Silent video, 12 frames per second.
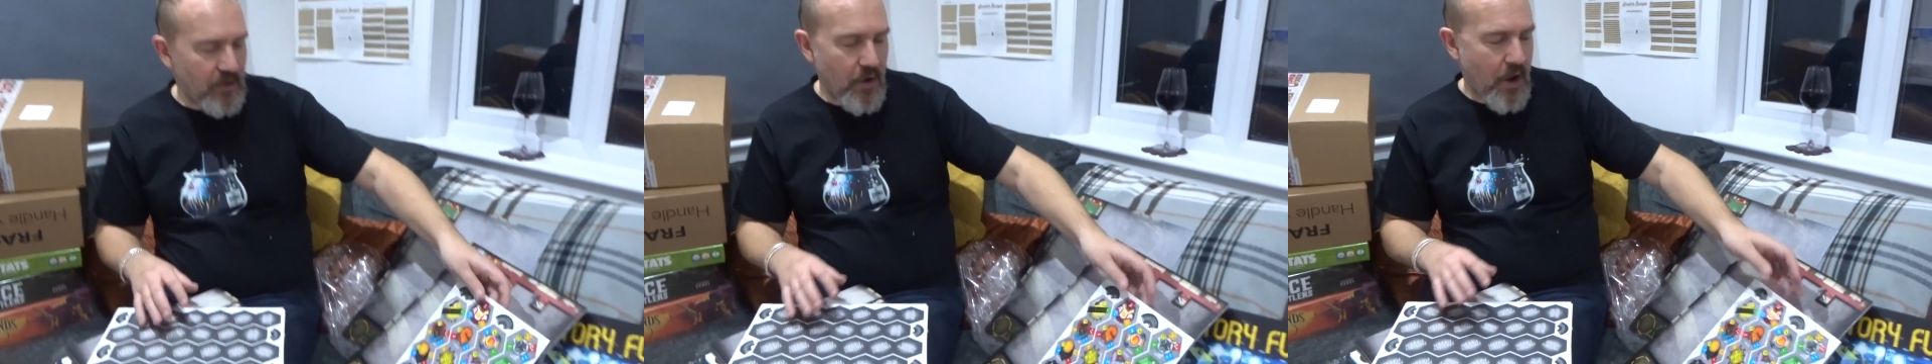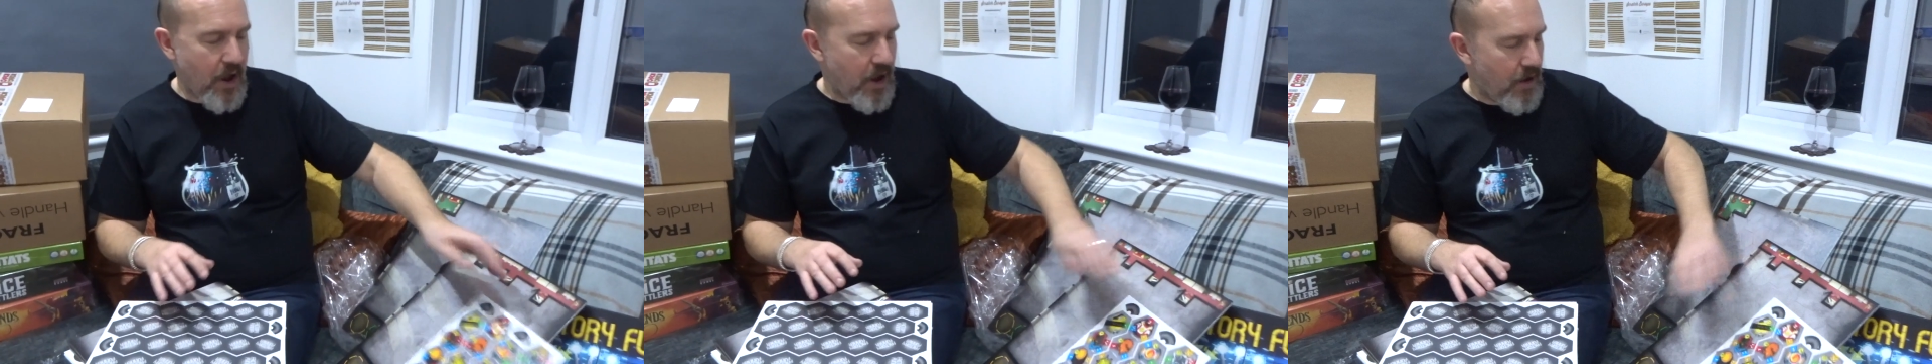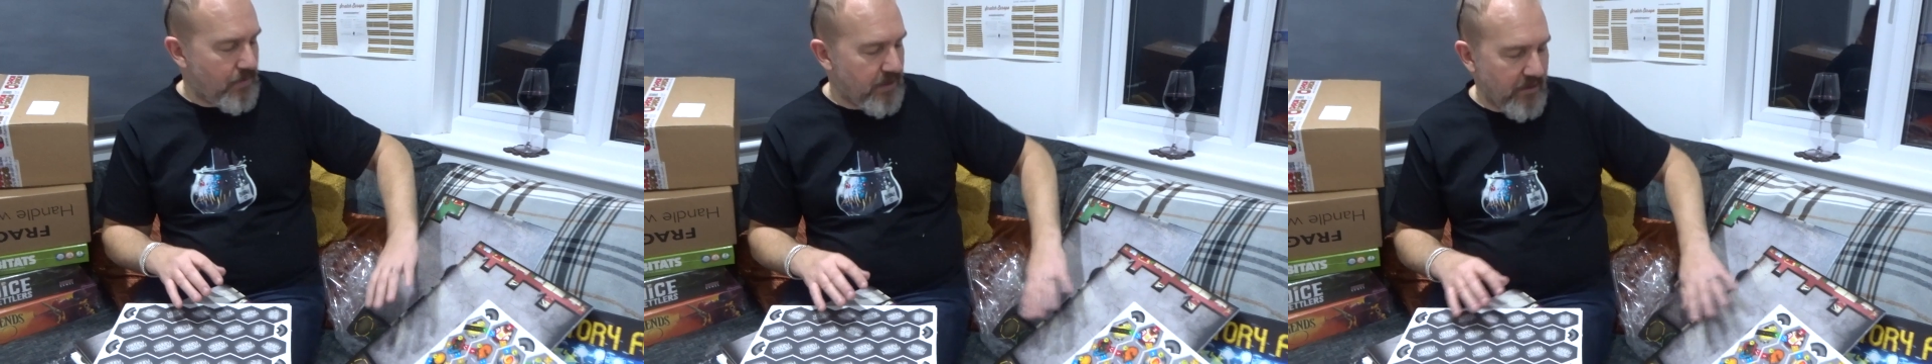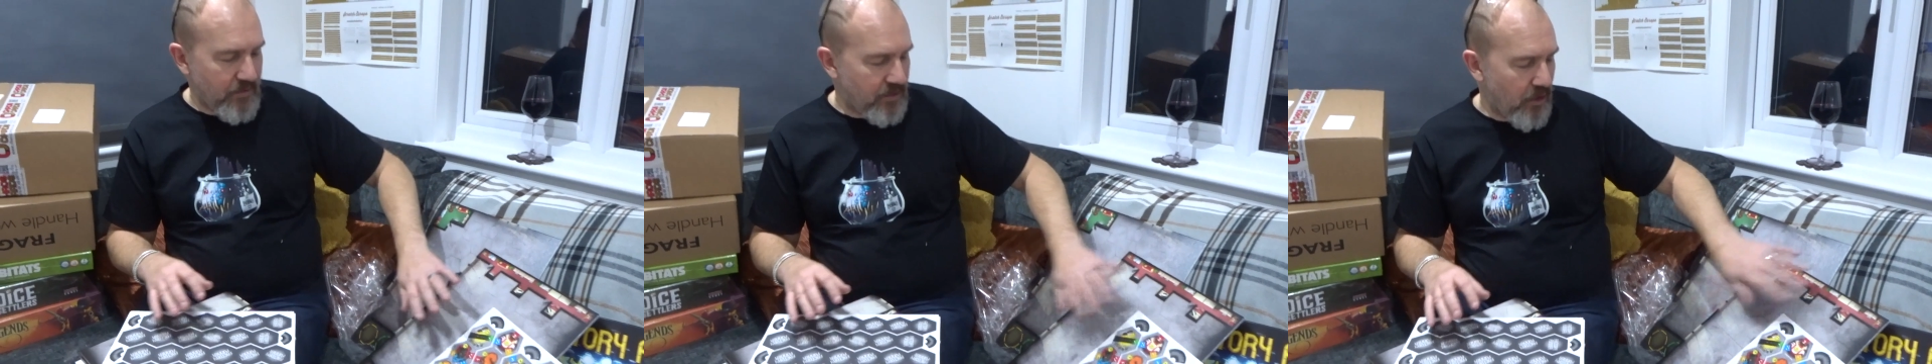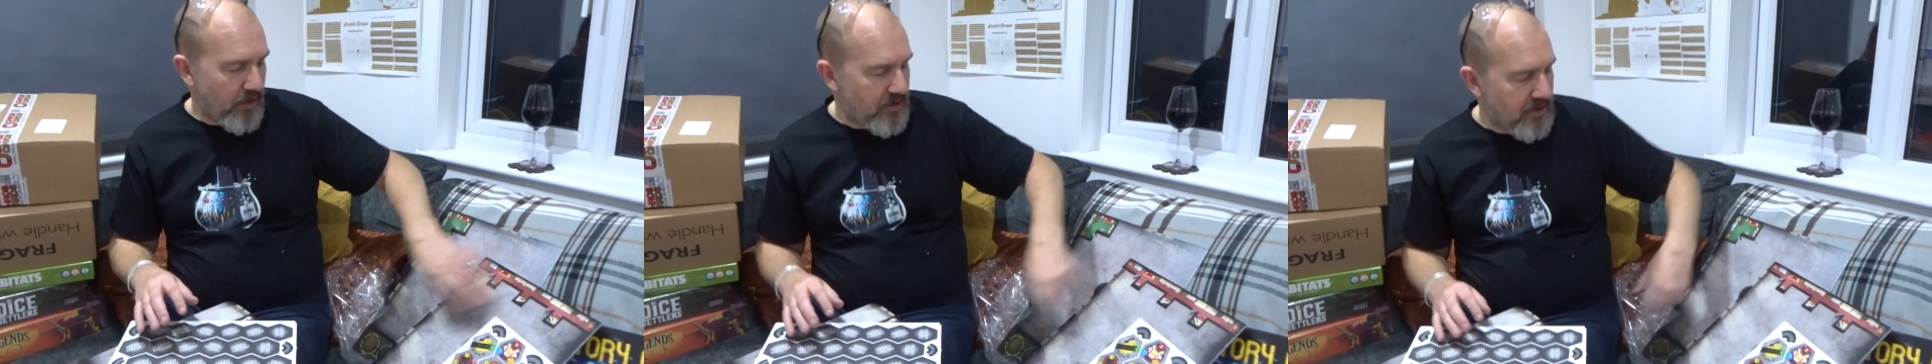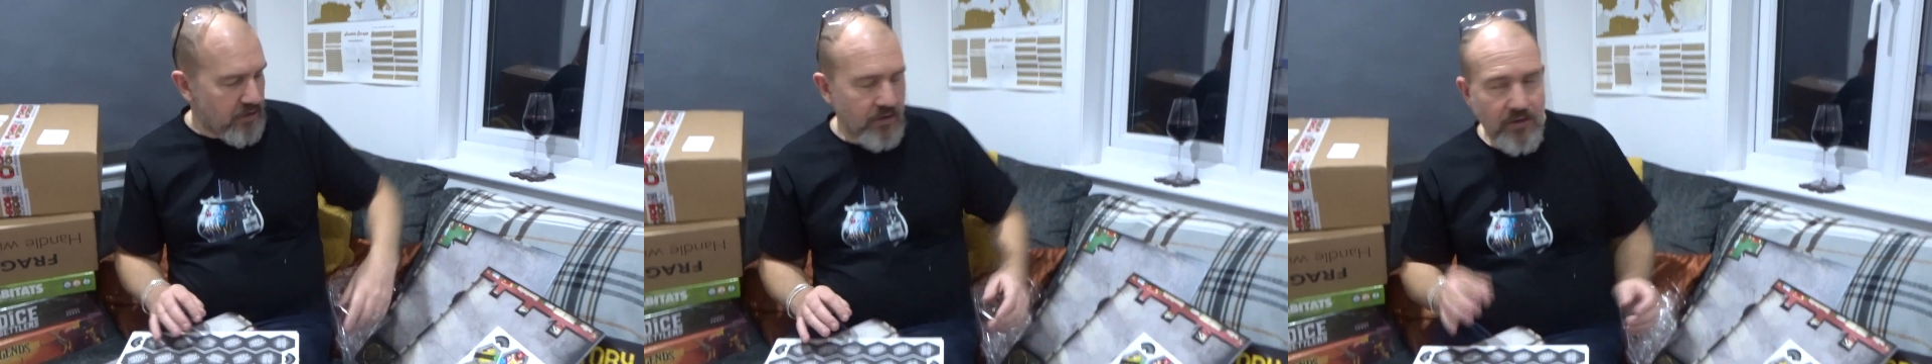There are certain
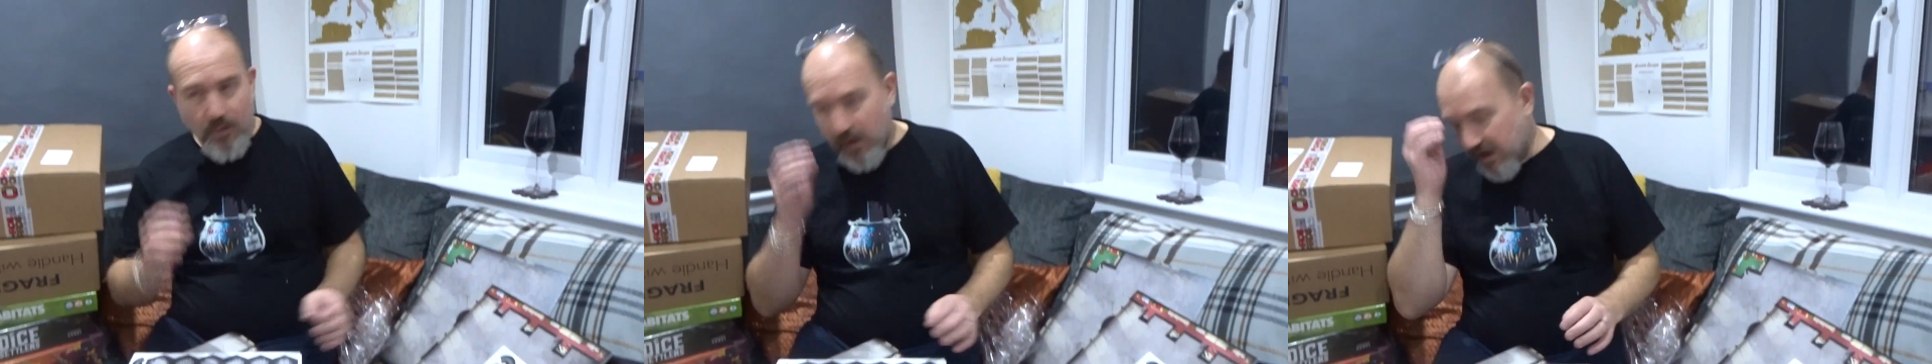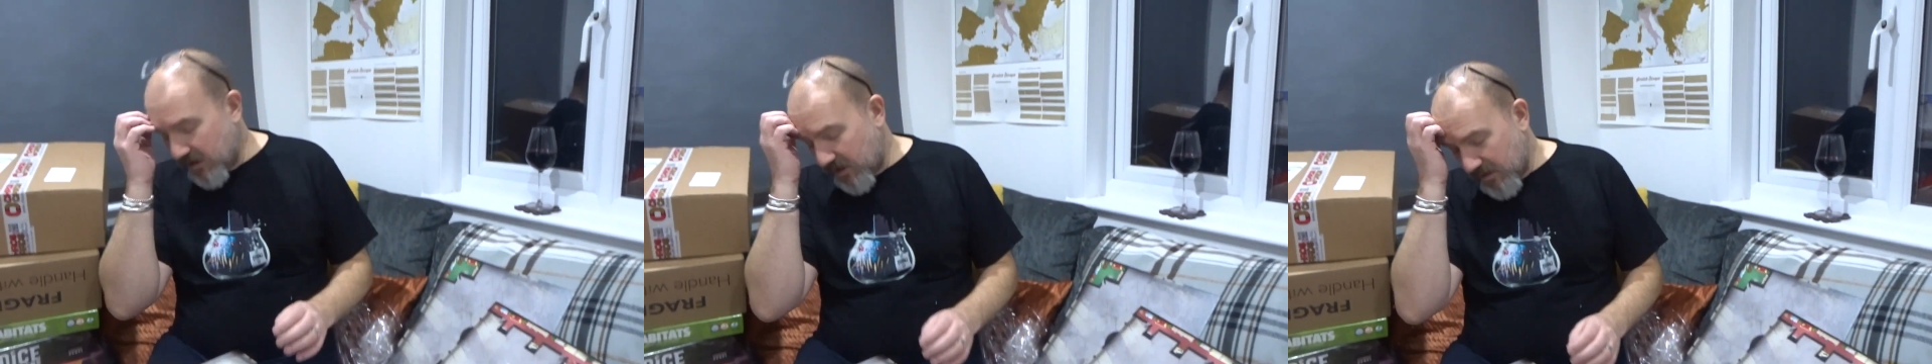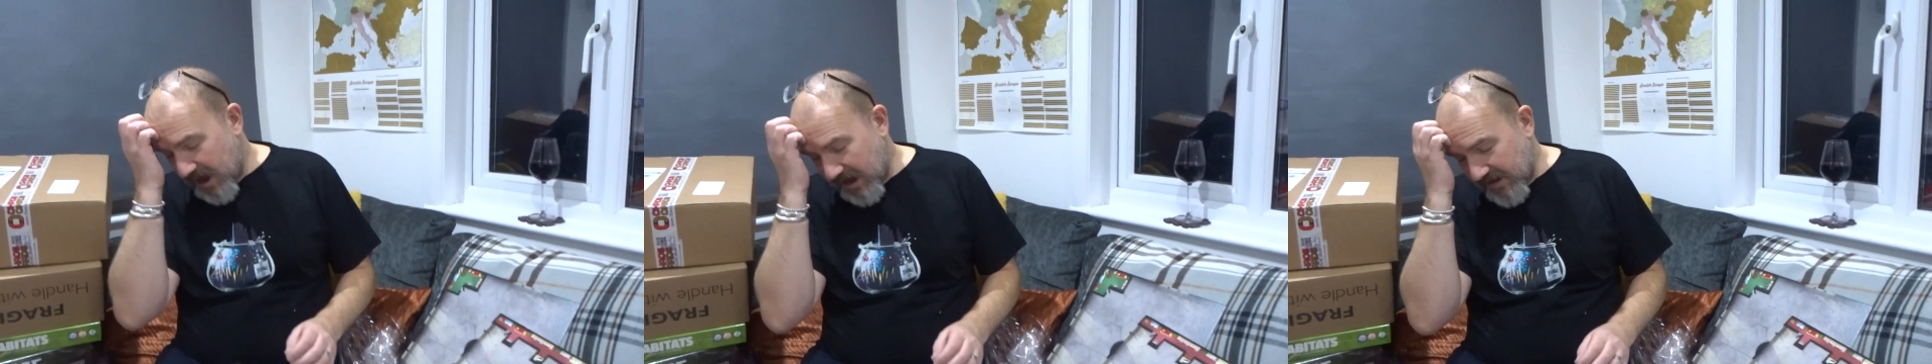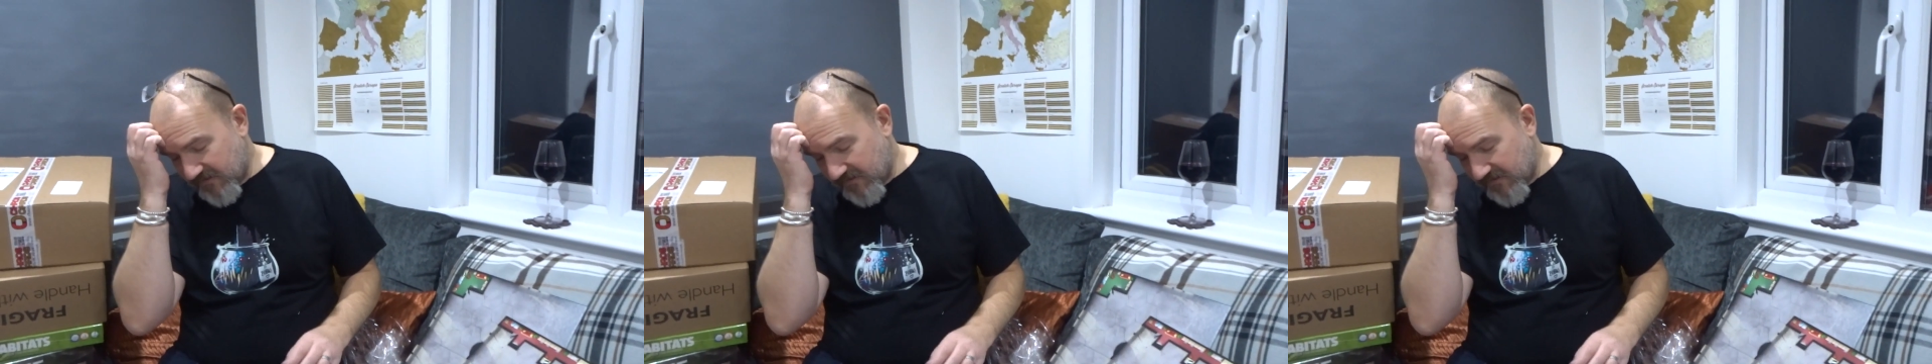conditions where you can lay